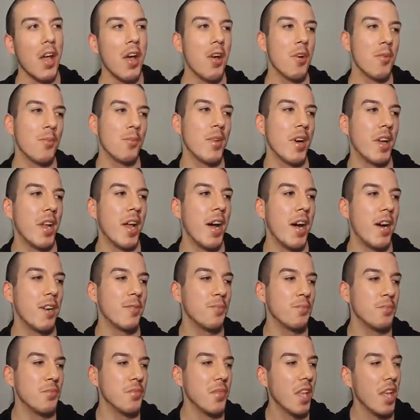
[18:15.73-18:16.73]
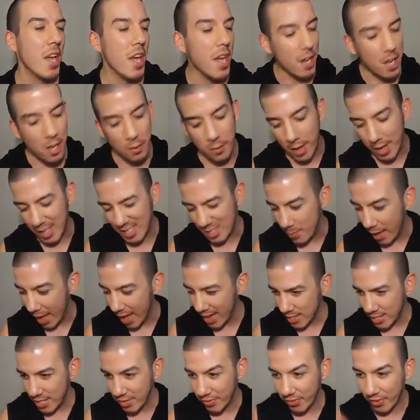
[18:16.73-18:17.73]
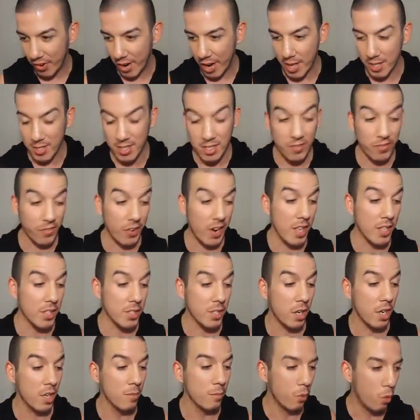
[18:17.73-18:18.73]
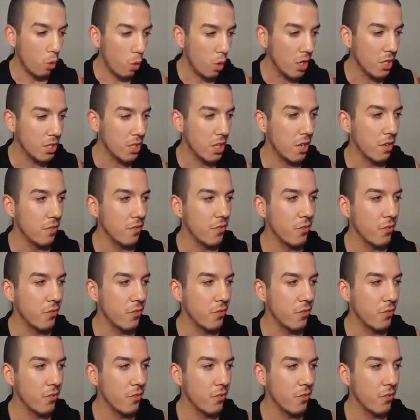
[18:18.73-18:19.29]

But, um, anyways, back to friends. Friends are important.